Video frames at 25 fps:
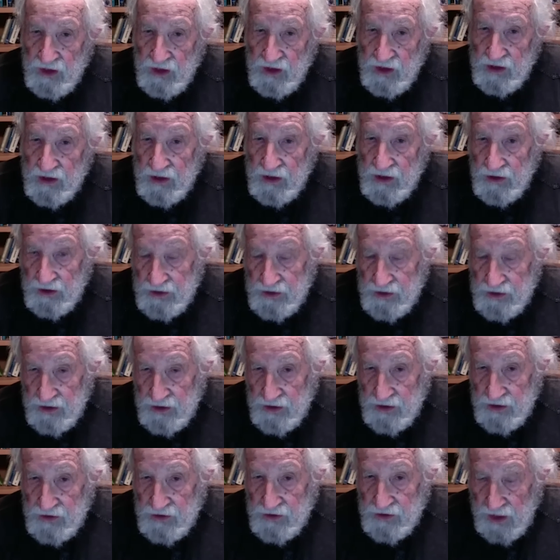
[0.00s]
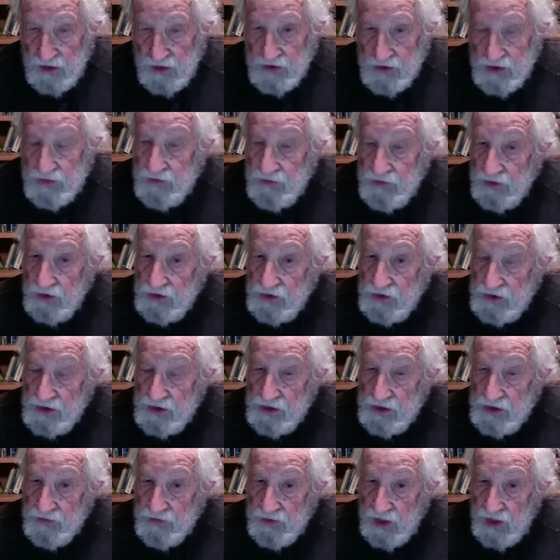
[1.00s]
Now, it sounds at first as
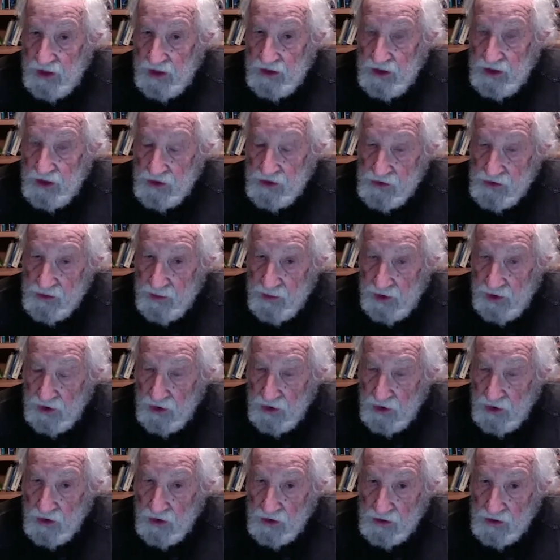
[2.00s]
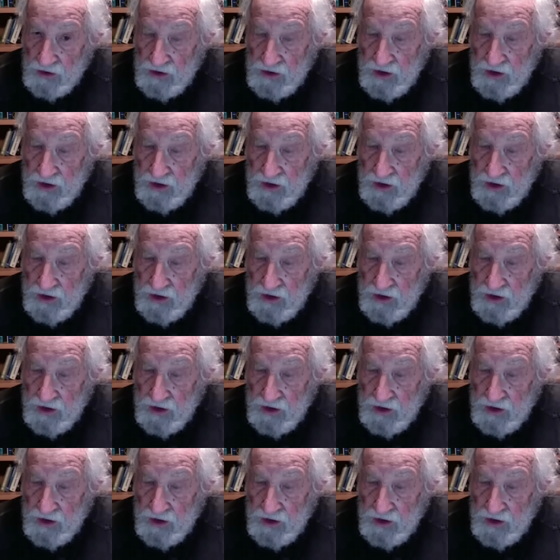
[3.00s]
if that doesn't belong,